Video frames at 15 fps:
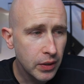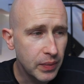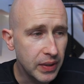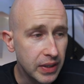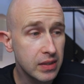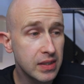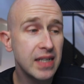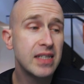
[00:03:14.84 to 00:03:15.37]

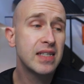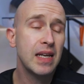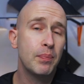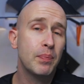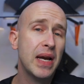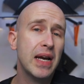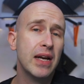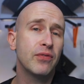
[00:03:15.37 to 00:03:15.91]
because they'd
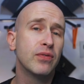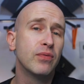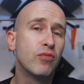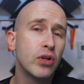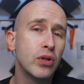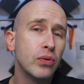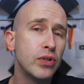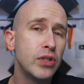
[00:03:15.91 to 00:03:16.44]
step back from
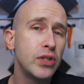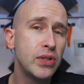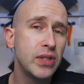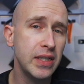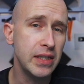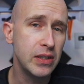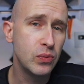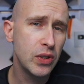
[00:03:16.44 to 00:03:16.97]
royal
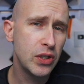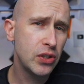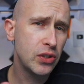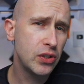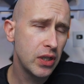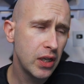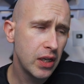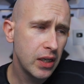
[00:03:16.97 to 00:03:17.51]
duties,
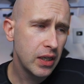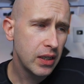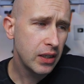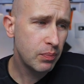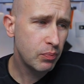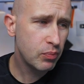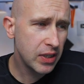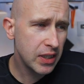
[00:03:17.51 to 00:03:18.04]
which
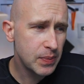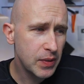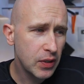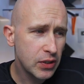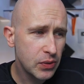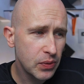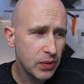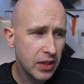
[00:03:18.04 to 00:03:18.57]
brings me
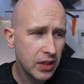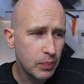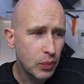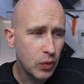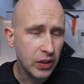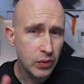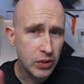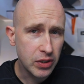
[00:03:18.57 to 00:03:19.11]
on to another
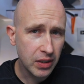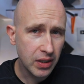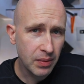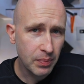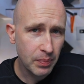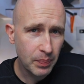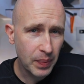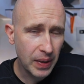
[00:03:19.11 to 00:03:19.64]
point, which I'll
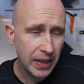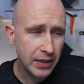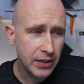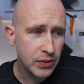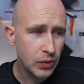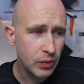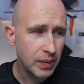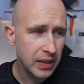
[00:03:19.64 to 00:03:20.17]
come back
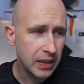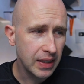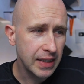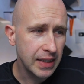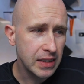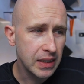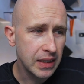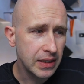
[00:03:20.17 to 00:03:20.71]
to a bit
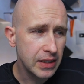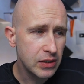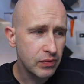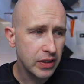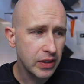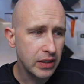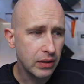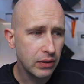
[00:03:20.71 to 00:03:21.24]
later in this
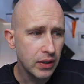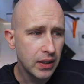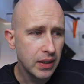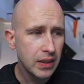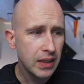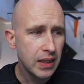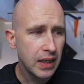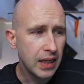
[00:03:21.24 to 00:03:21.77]
video.
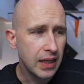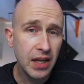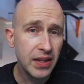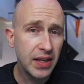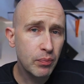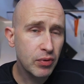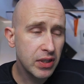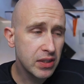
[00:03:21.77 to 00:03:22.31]
And
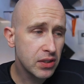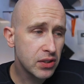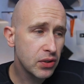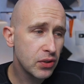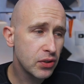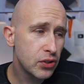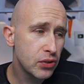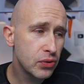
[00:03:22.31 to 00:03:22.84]
that brings us
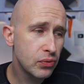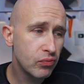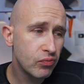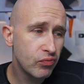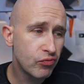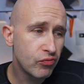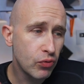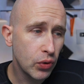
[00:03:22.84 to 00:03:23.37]
on to
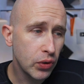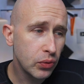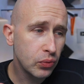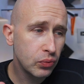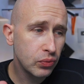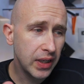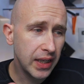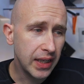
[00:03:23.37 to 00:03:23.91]

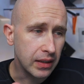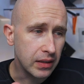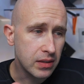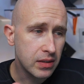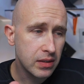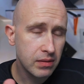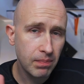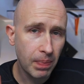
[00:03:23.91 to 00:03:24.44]
royal
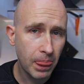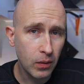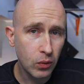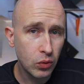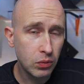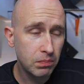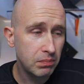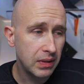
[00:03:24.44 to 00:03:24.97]
links,
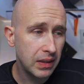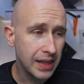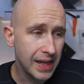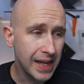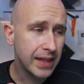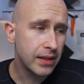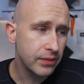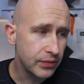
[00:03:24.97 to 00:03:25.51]
or
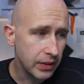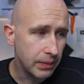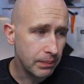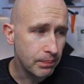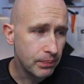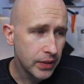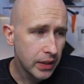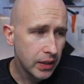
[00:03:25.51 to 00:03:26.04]
lack of them.